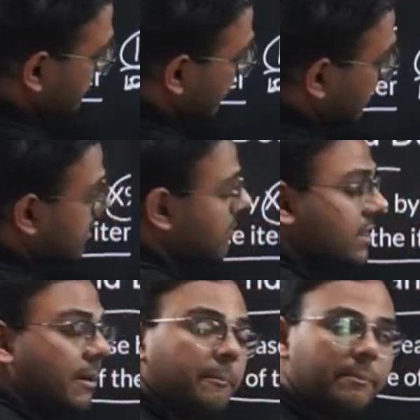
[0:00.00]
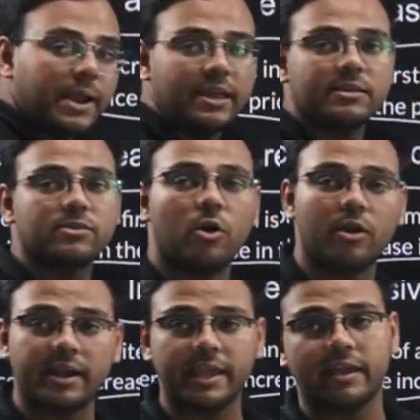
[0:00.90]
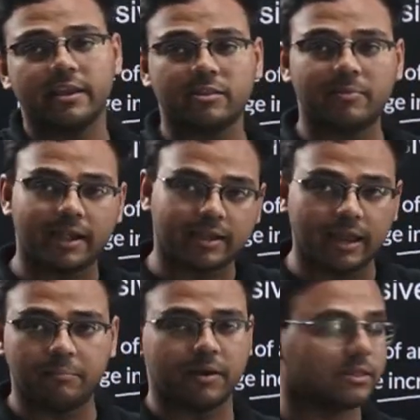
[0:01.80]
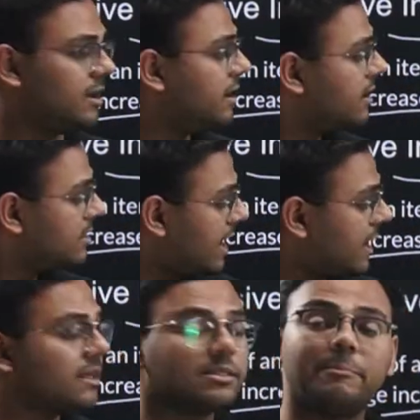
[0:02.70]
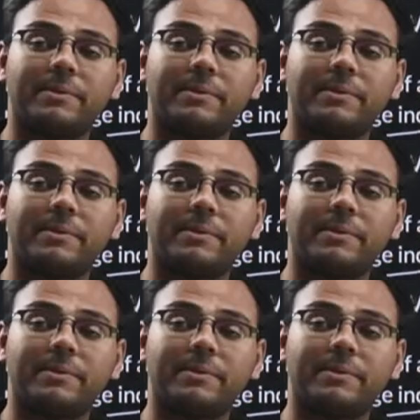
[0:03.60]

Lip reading: that is when the price is already increased by 10%, that is the